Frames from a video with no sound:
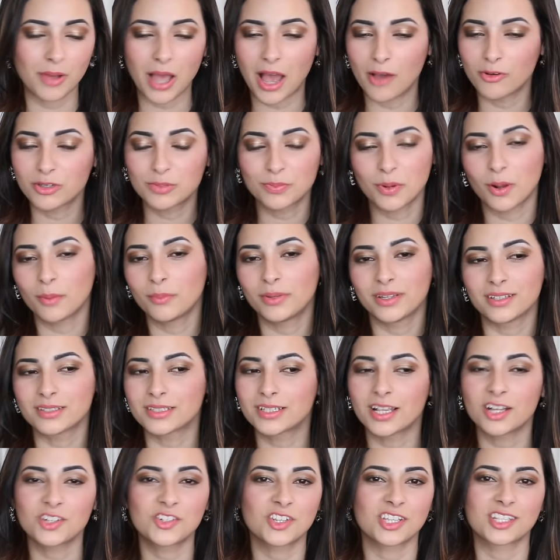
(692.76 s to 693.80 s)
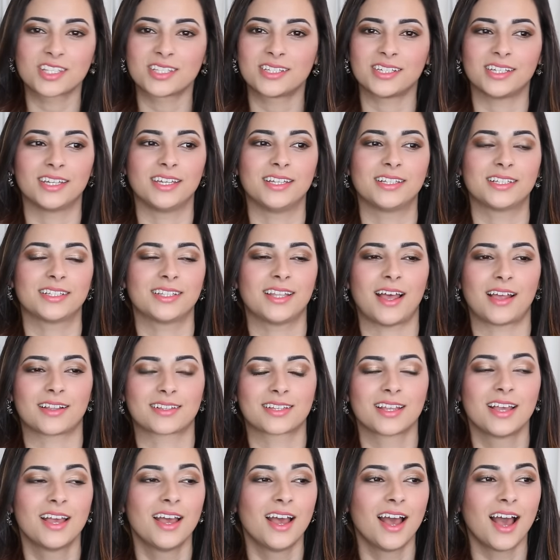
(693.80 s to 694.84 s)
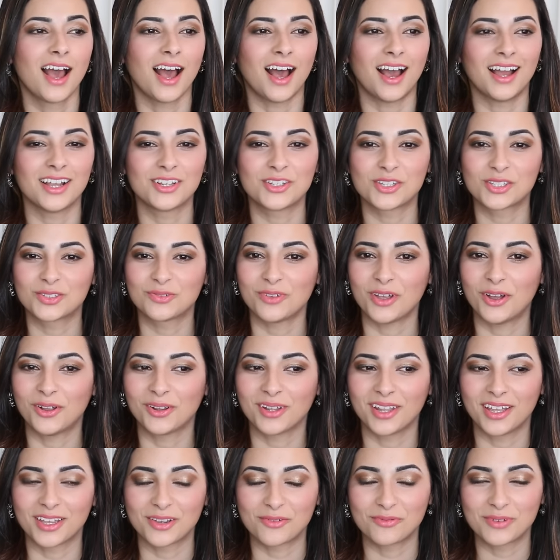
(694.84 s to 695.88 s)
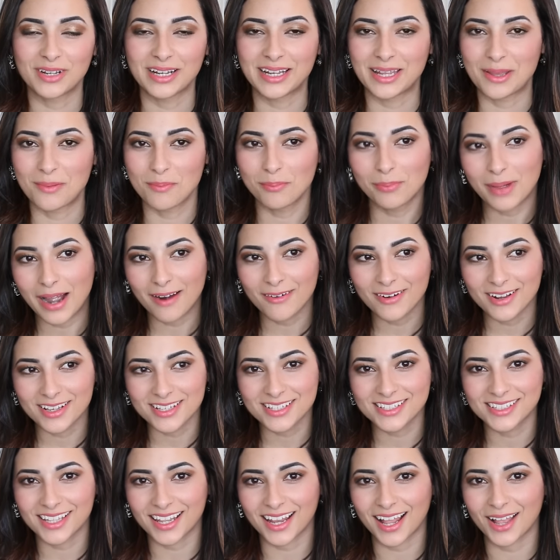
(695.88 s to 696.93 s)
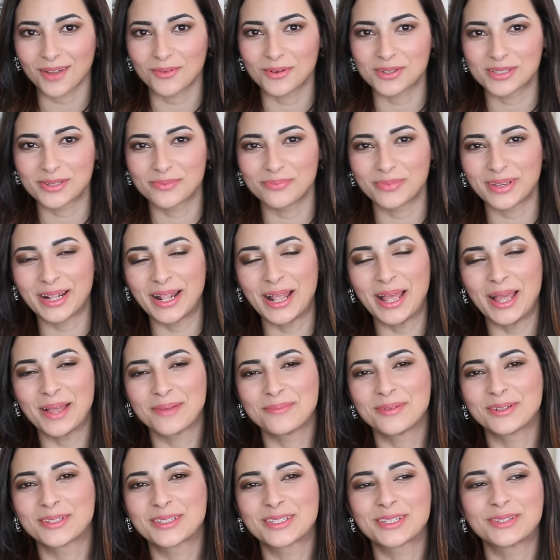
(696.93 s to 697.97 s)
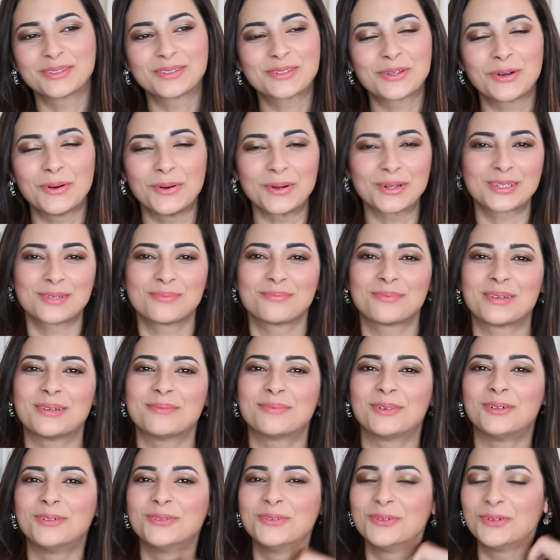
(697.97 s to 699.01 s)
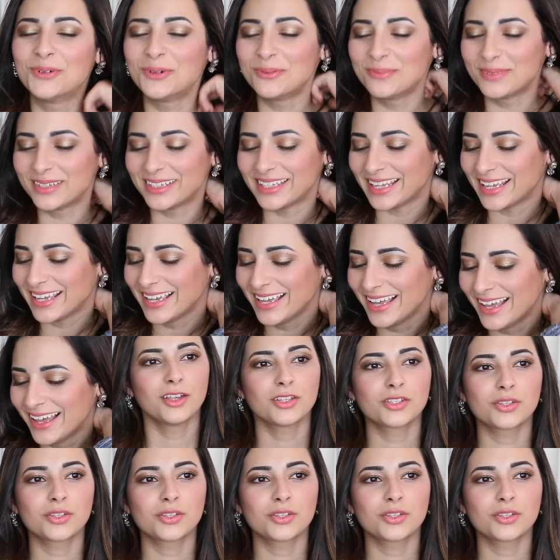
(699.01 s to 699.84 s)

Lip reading: I was probably in such a state that I just felt like really embarrassed that I wasn't being able to talk to people normally.